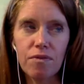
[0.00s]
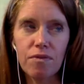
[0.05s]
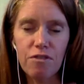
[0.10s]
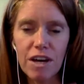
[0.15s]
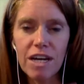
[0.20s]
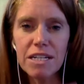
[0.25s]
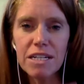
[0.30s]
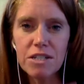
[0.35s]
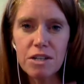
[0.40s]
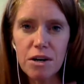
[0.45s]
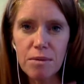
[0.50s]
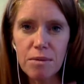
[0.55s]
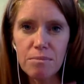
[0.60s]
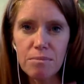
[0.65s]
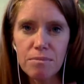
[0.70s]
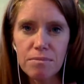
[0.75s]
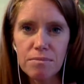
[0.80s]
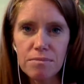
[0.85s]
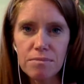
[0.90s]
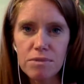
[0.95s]

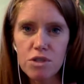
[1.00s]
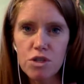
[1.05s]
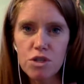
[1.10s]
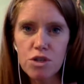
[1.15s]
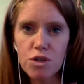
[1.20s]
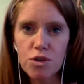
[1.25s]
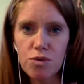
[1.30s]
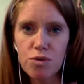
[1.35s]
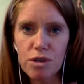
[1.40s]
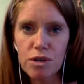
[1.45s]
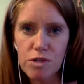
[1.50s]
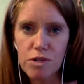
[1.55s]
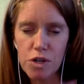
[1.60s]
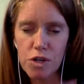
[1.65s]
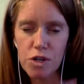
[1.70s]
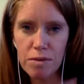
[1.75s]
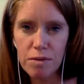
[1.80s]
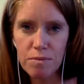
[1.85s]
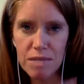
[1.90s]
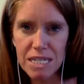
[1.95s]
victim to their
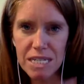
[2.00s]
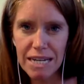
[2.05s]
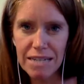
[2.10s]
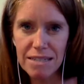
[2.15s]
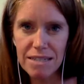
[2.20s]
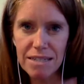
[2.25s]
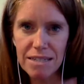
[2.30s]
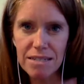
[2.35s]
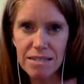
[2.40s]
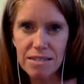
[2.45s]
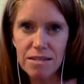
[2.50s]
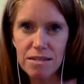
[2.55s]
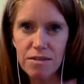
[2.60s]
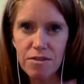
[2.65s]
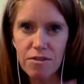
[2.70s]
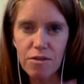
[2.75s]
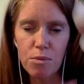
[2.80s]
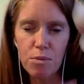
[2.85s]
circumstances